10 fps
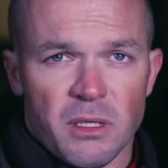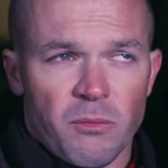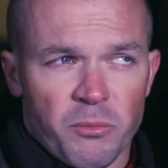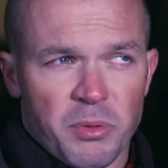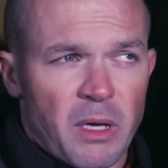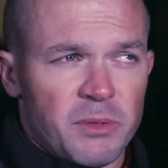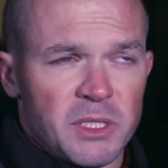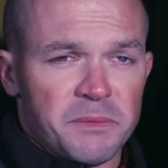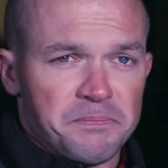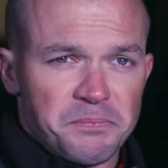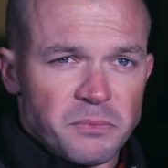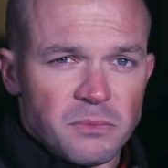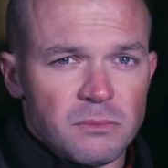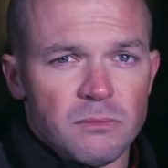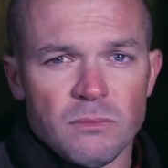They won't probably
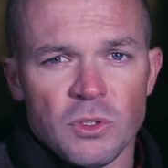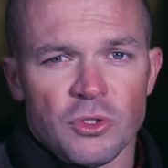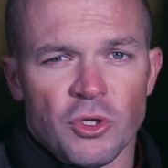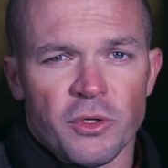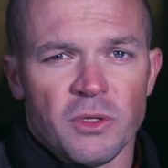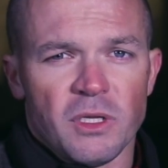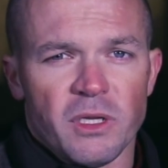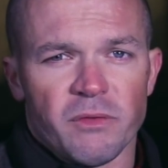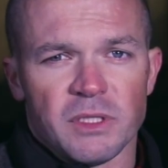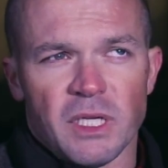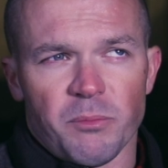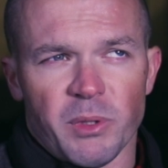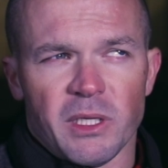show you that it ever did,